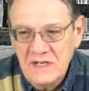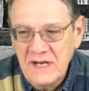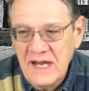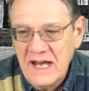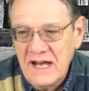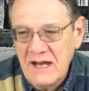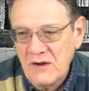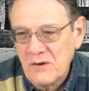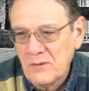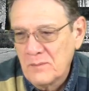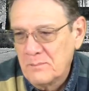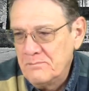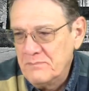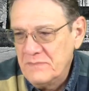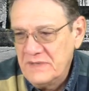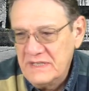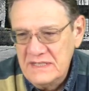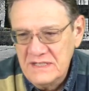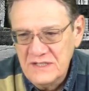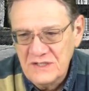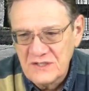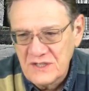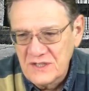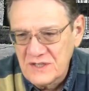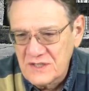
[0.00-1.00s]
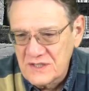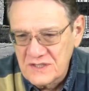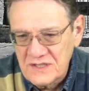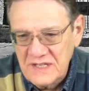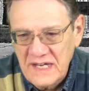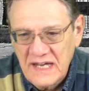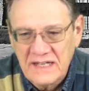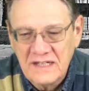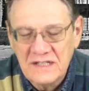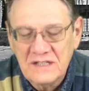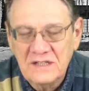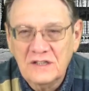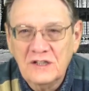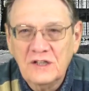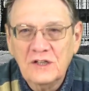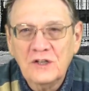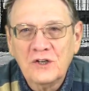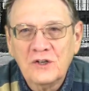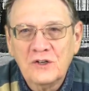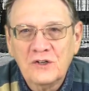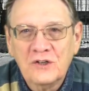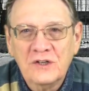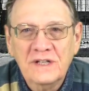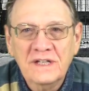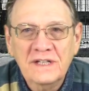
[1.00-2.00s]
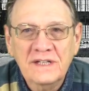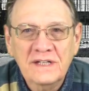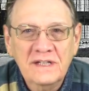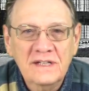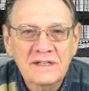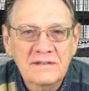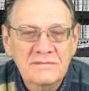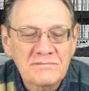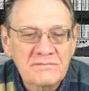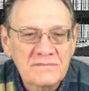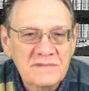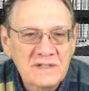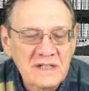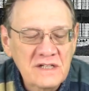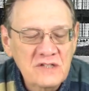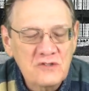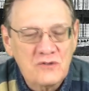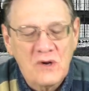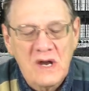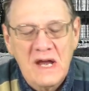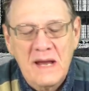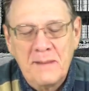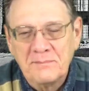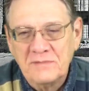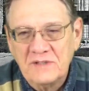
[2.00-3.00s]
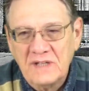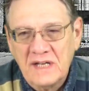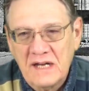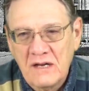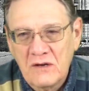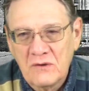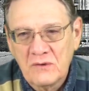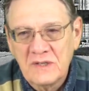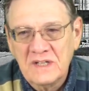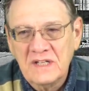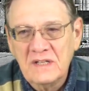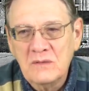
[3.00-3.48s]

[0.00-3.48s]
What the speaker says: Now, into the second year, he dropped out.